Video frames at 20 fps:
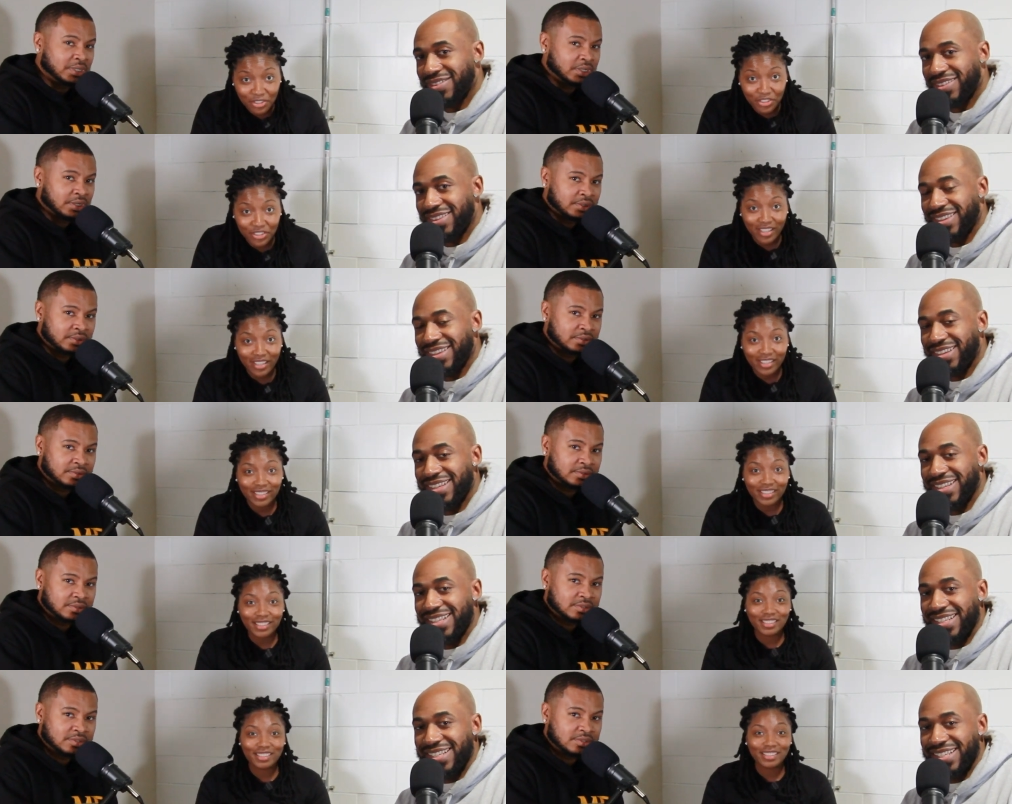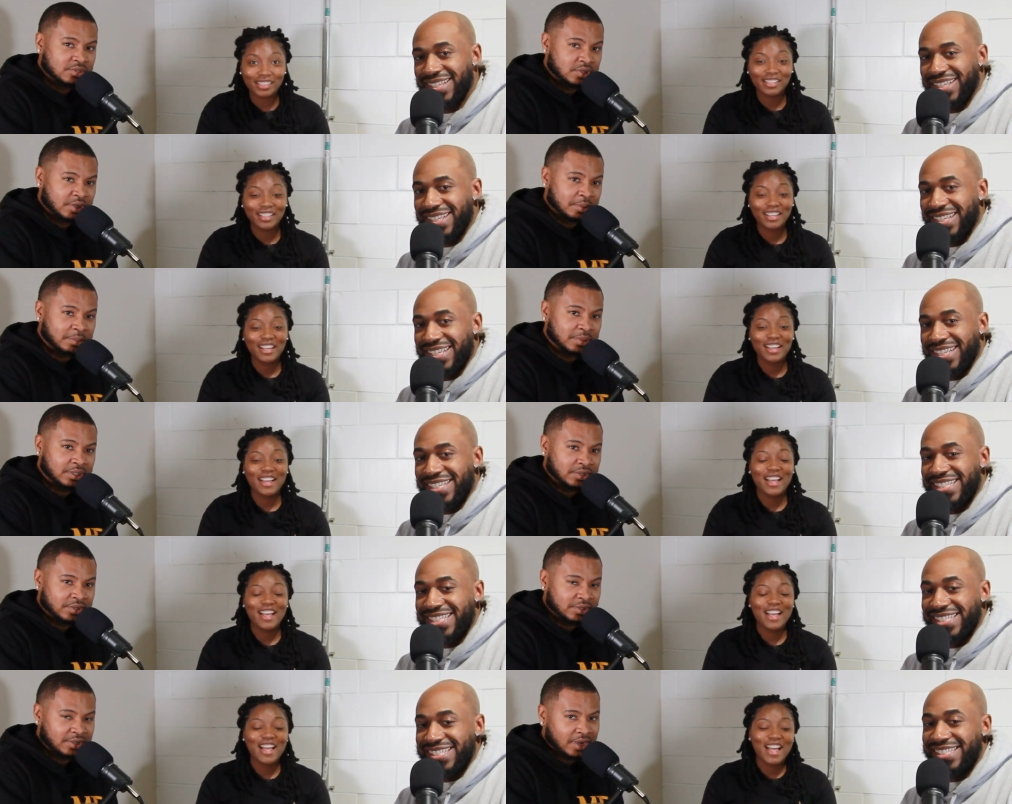Speaker 1: told y'all this.
Speaker 2: Gem
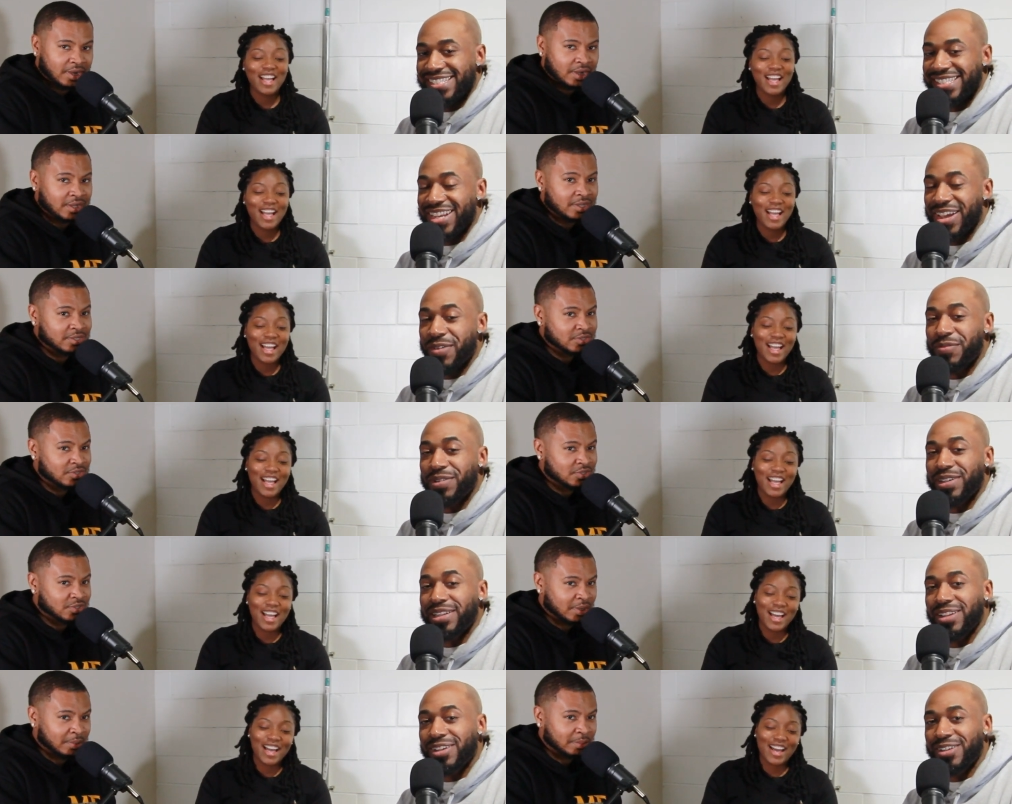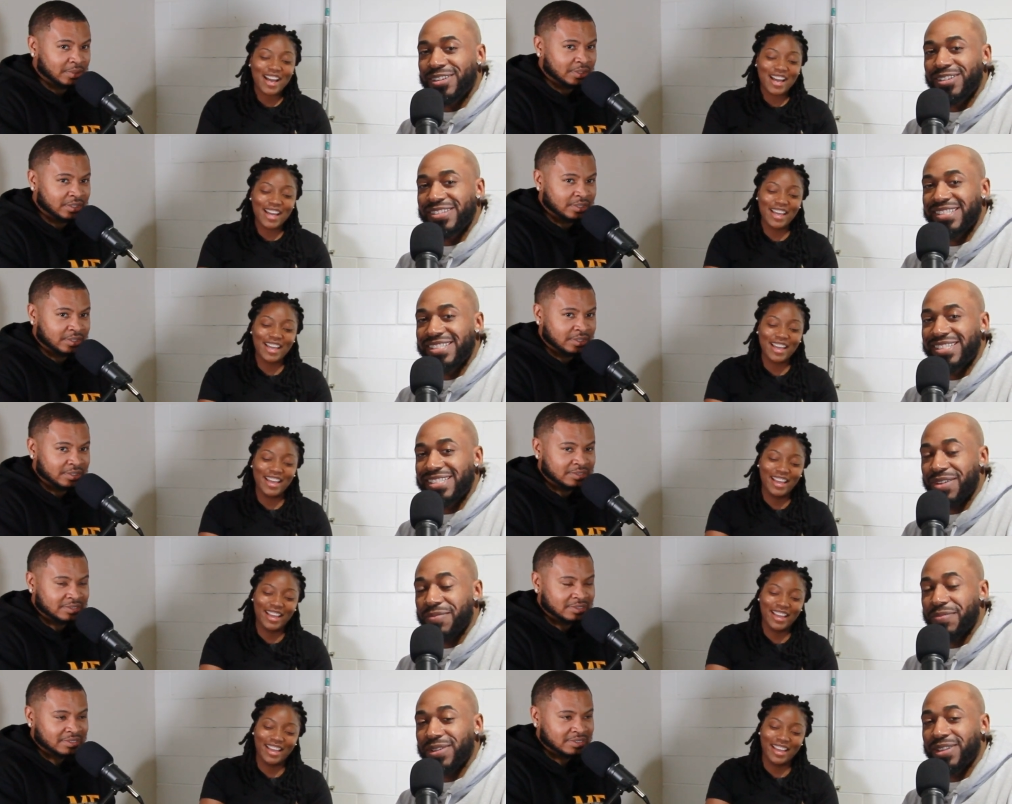alert, y'all. Gem alert. Gem
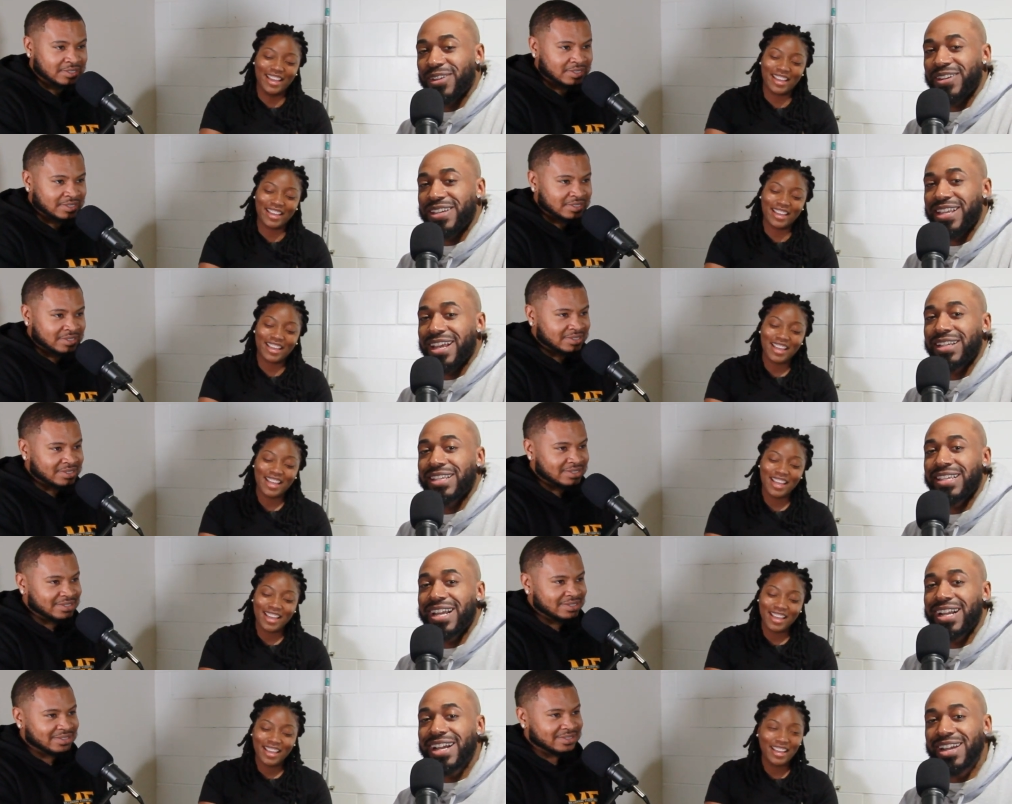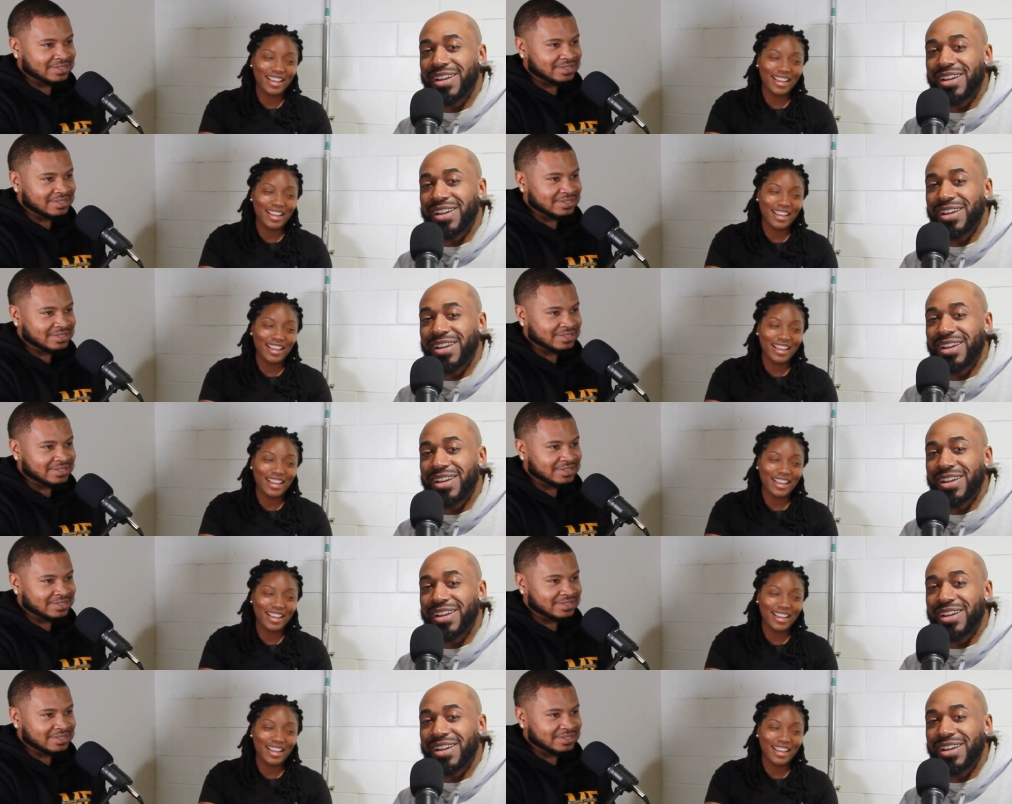alert. Gem alert. Y'all, y'all